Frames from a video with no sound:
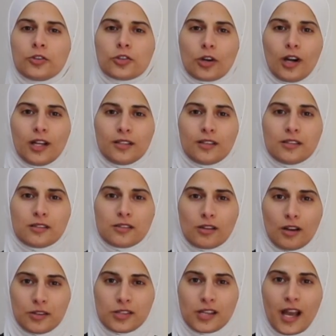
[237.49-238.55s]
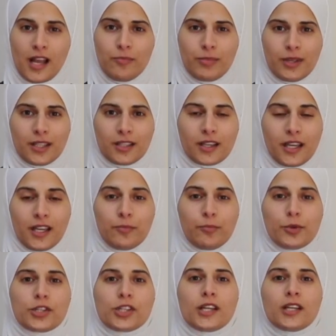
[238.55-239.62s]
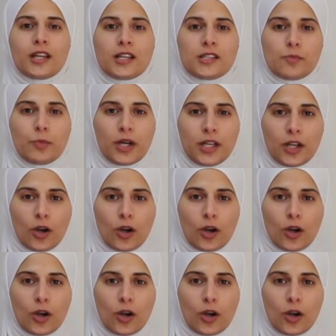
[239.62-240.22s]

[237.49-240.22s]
child starts helping in pushing his body